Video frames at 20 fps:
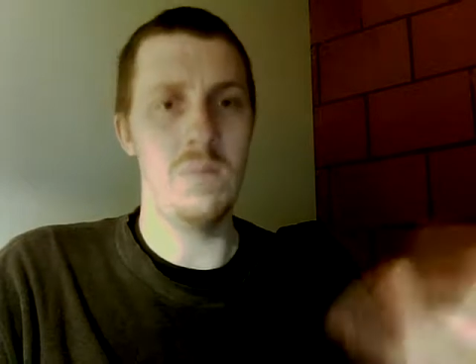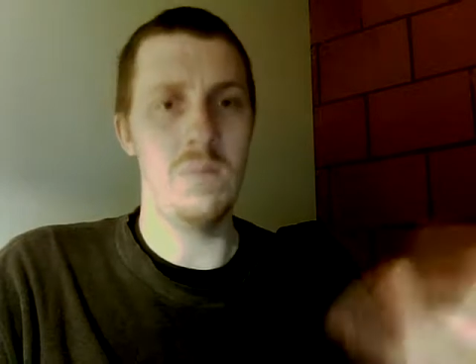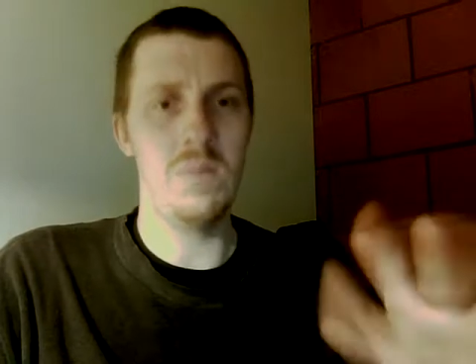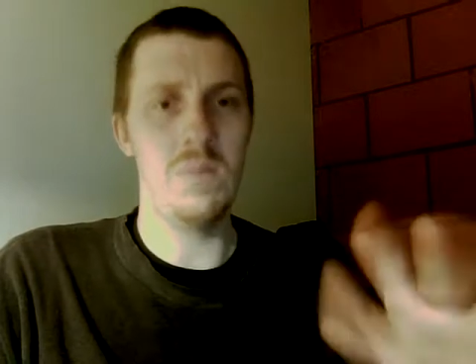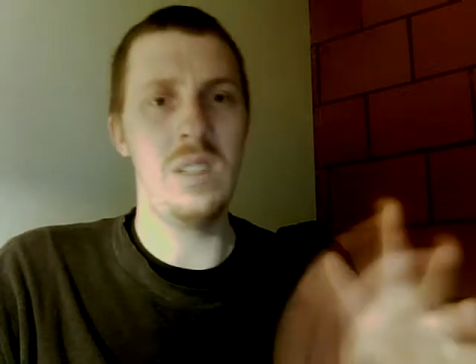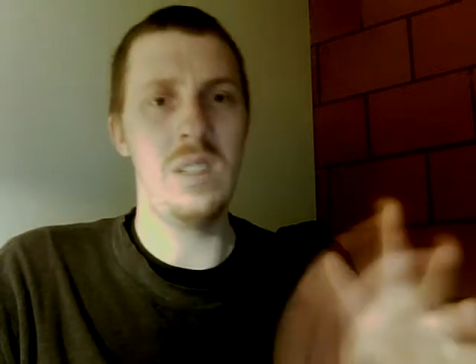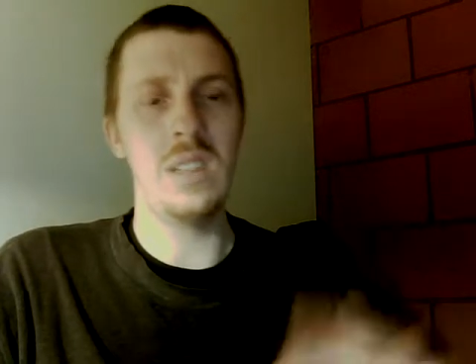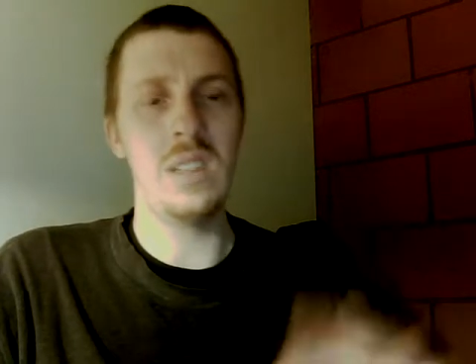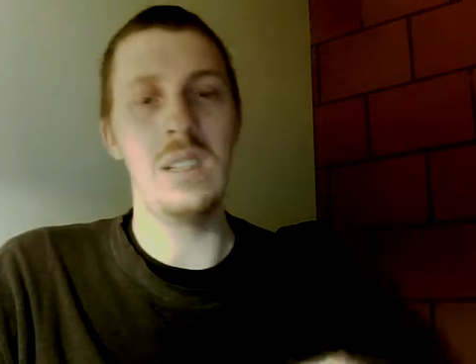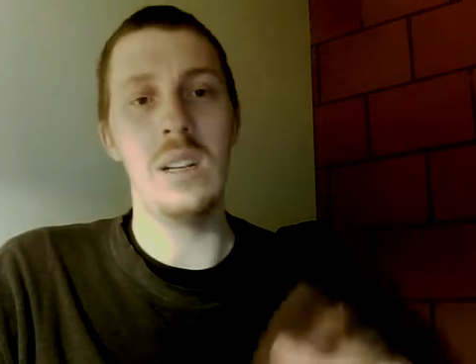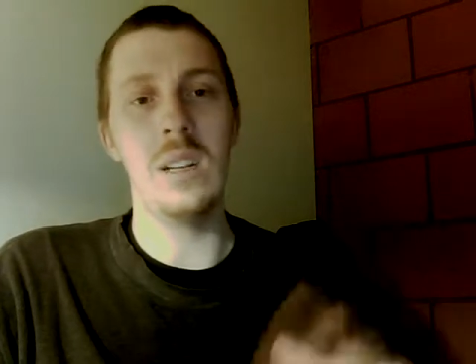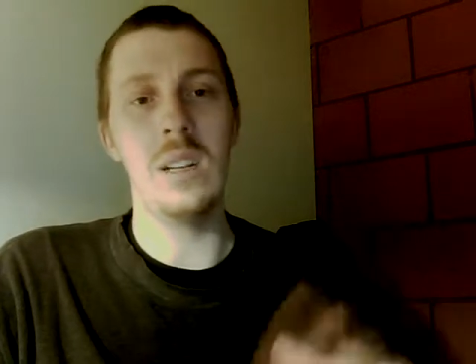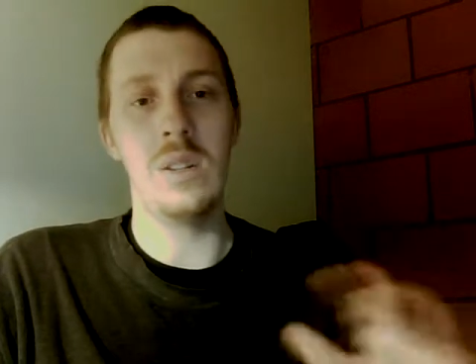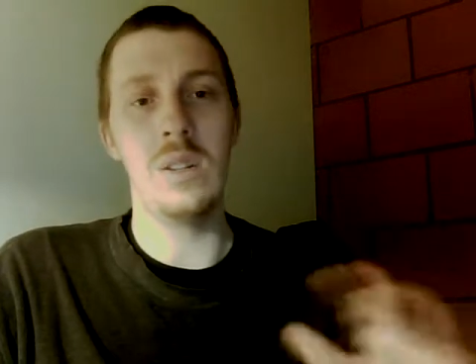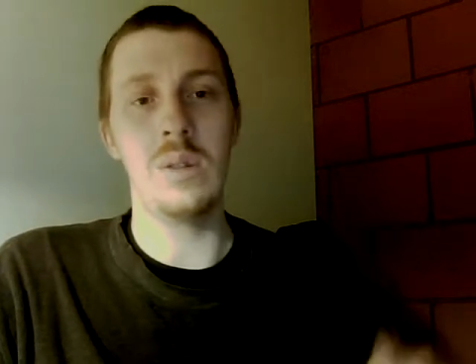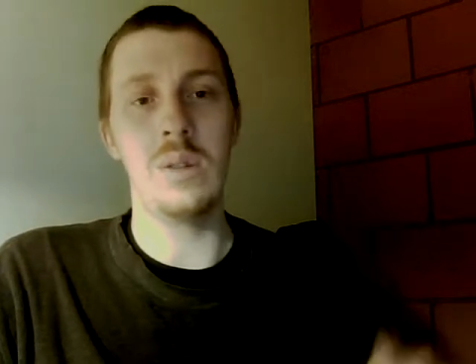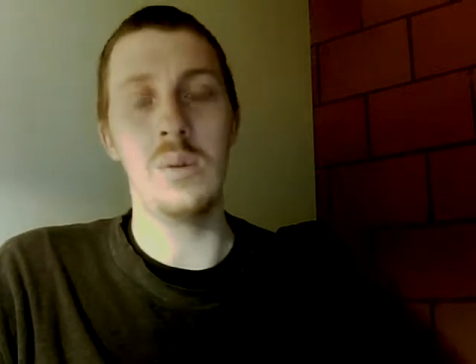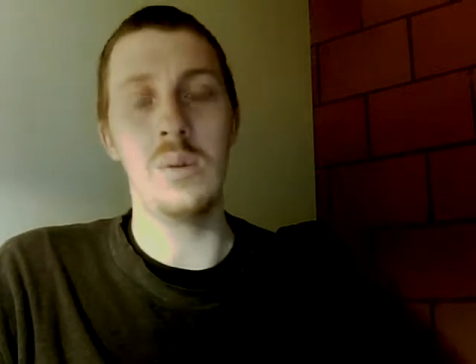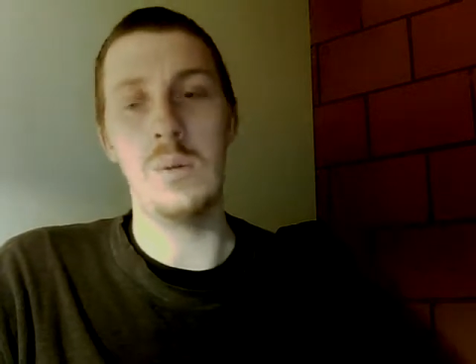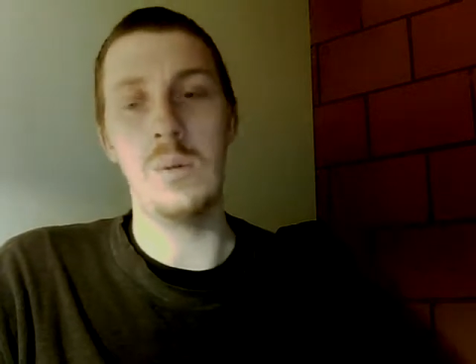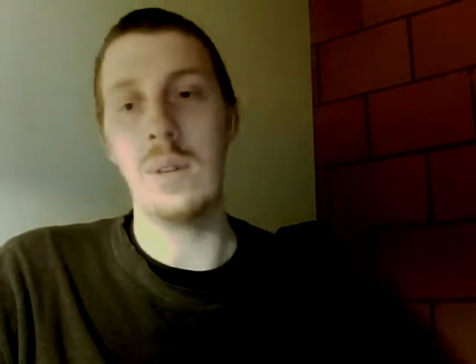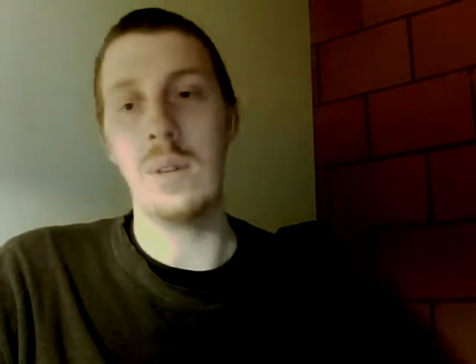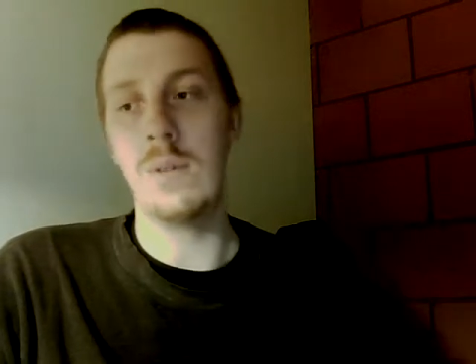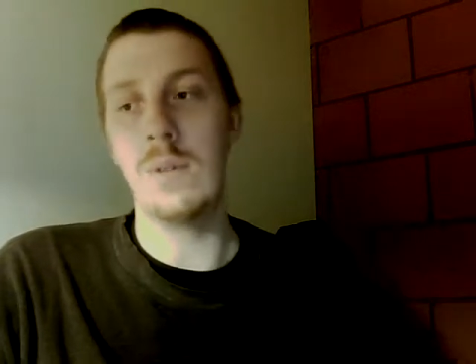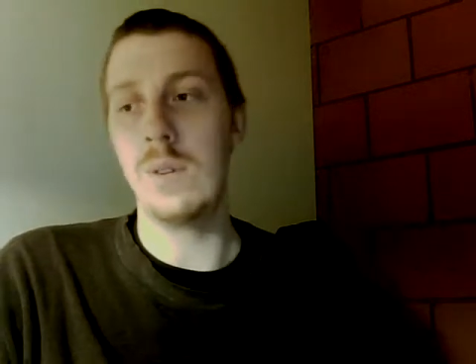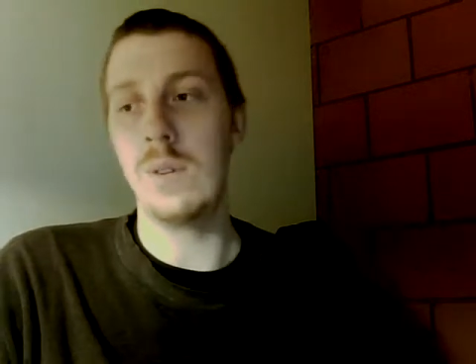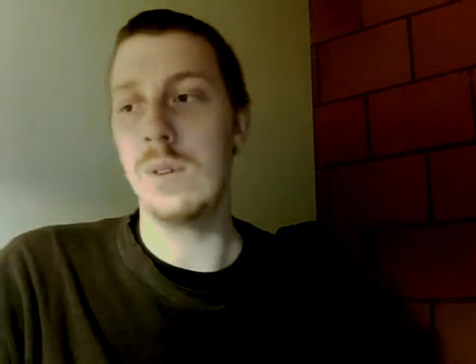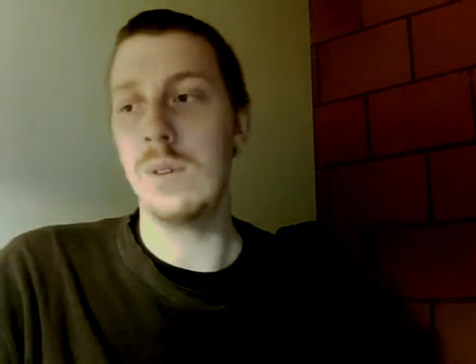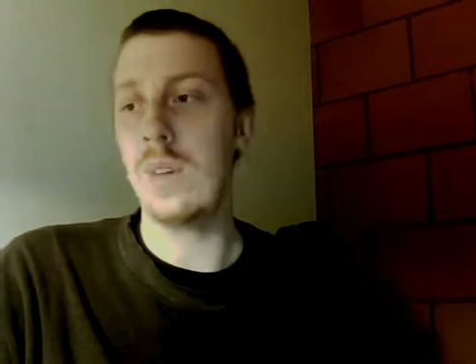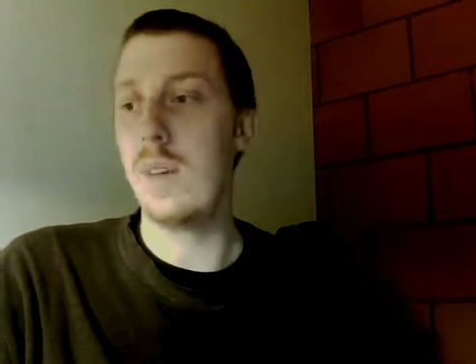1600s was when they
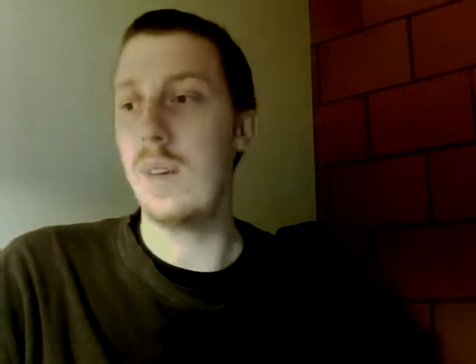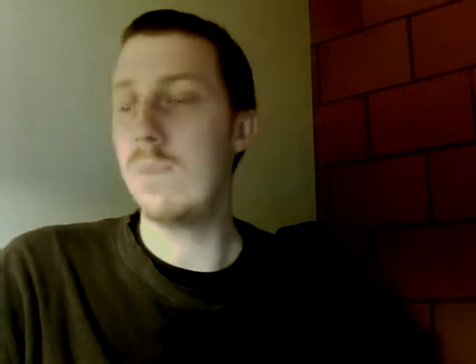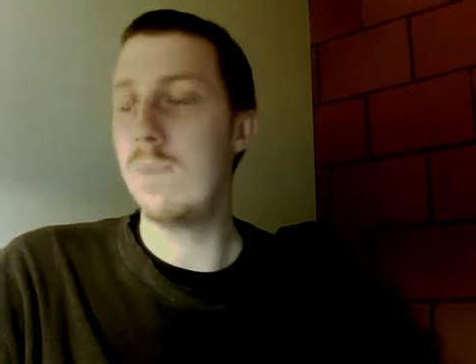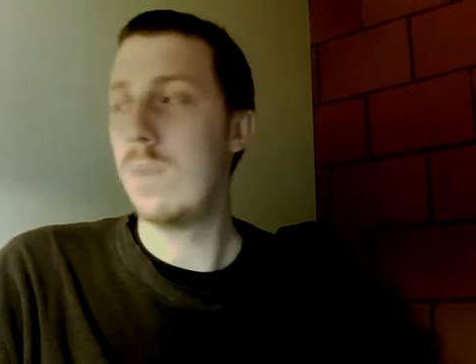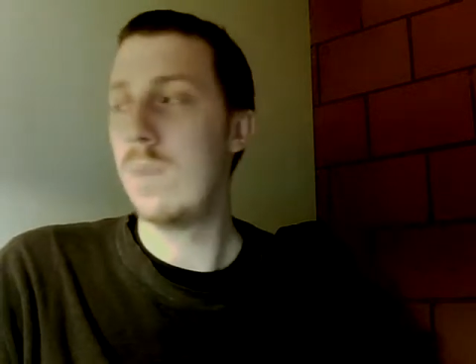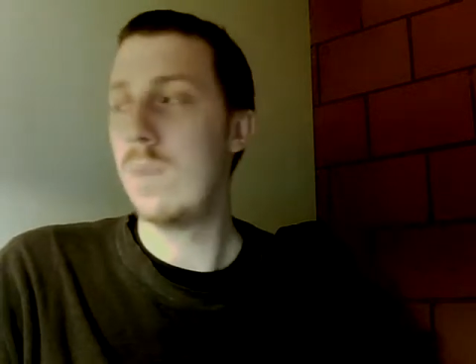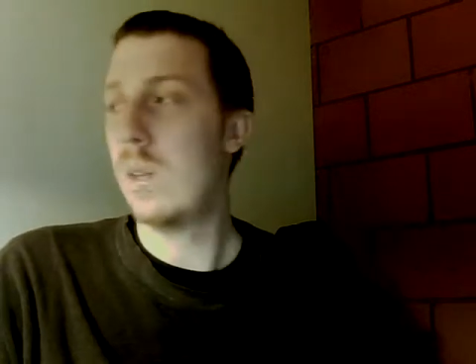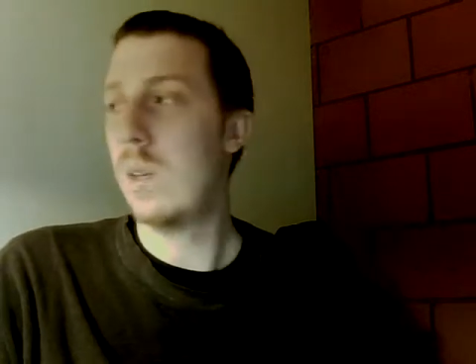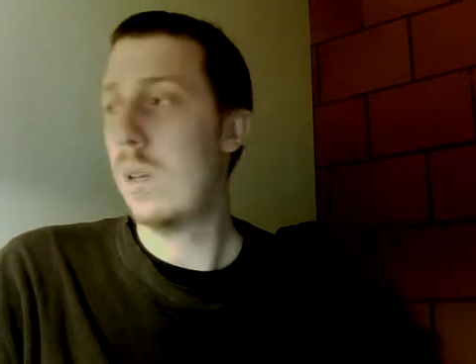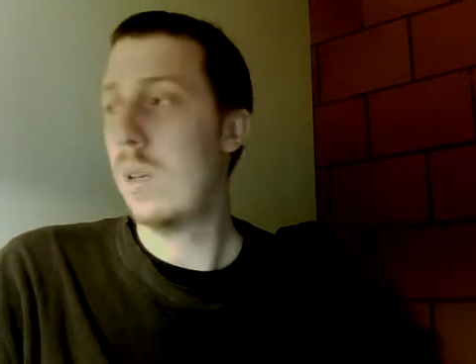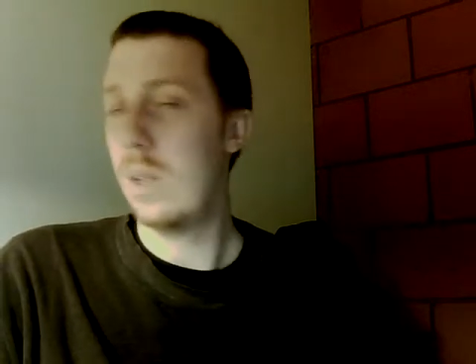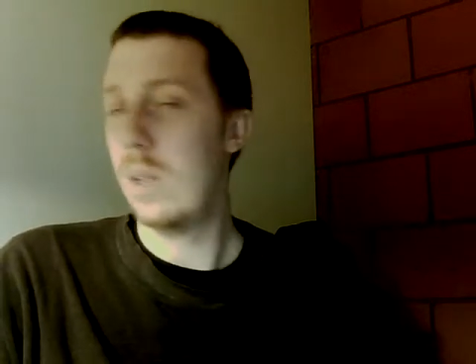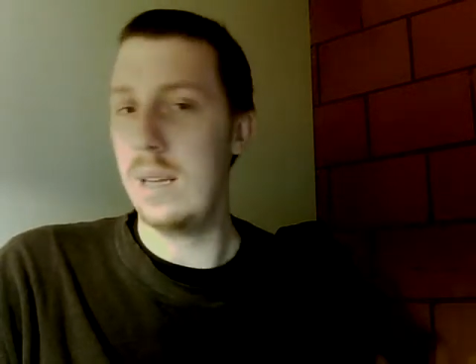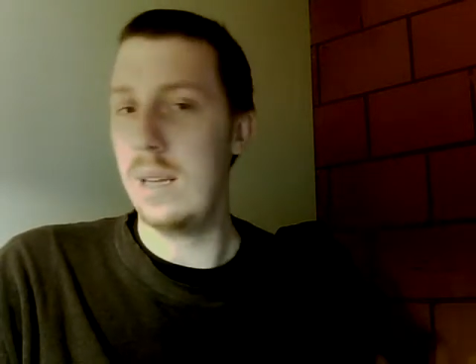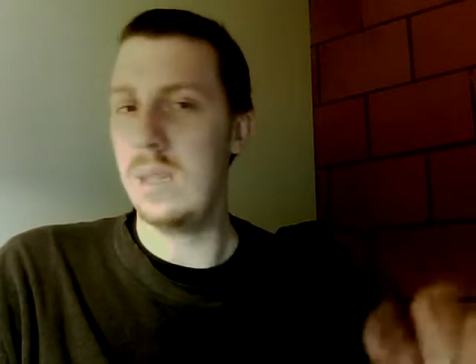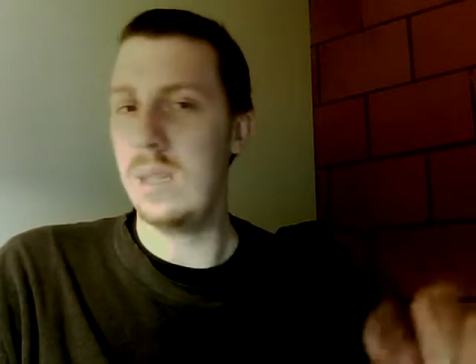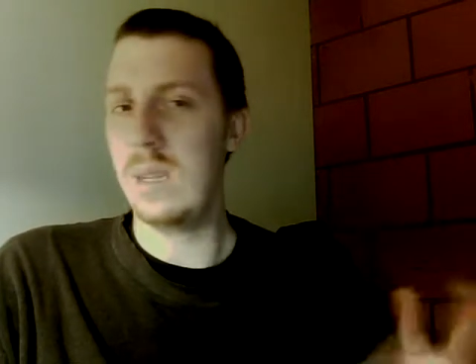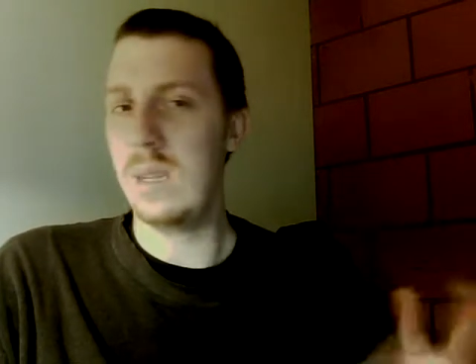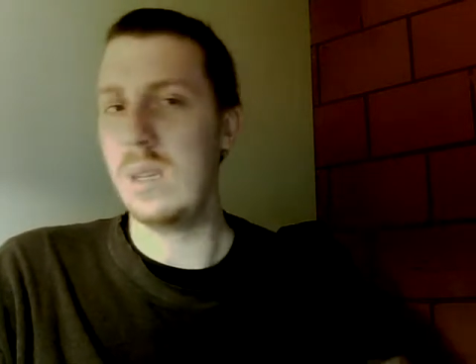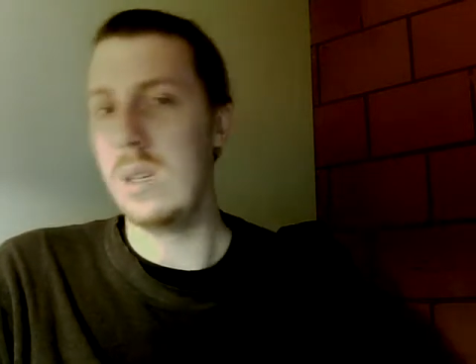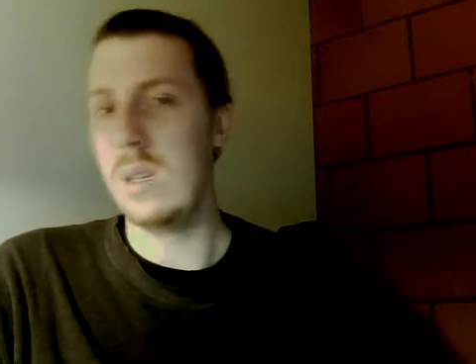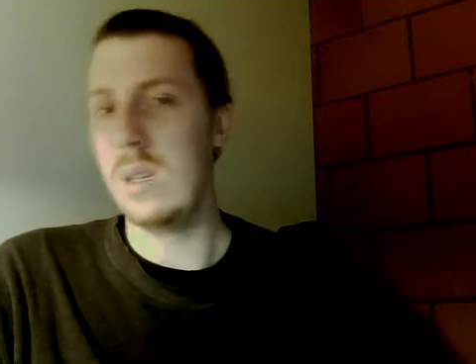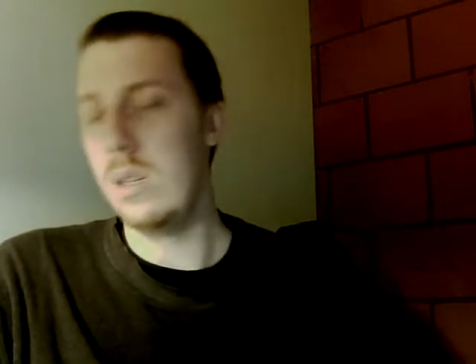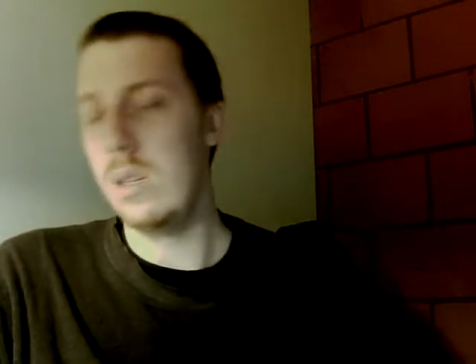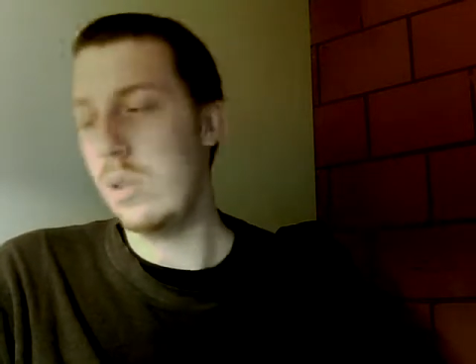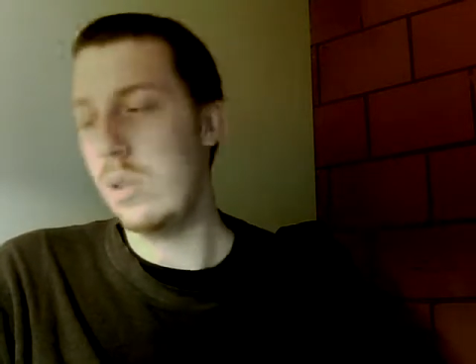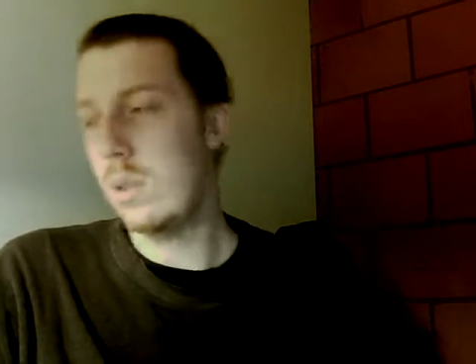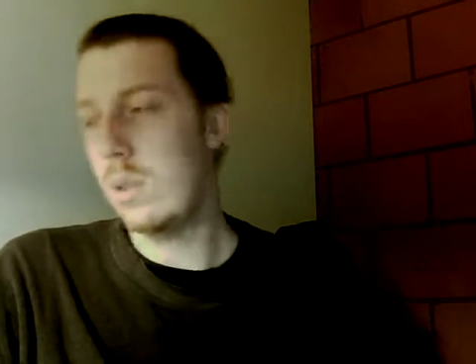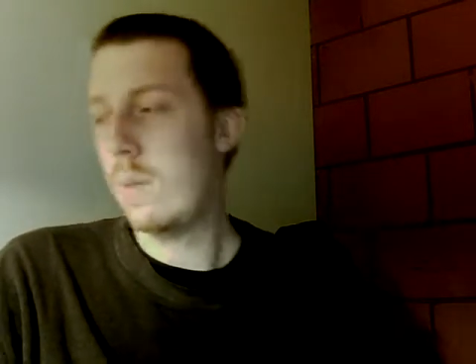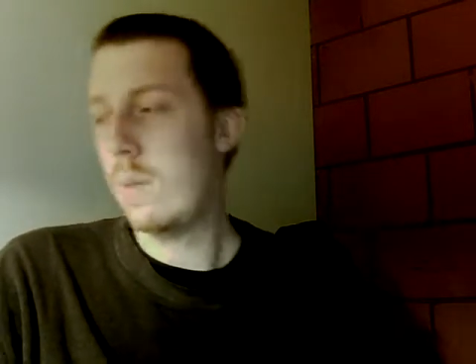first came, late
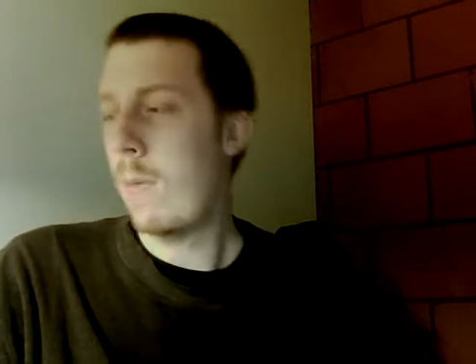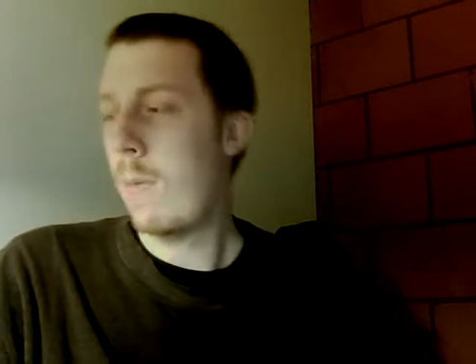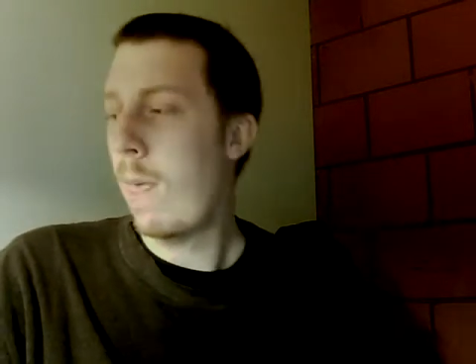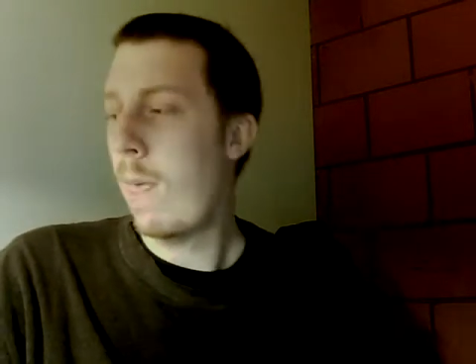1600s,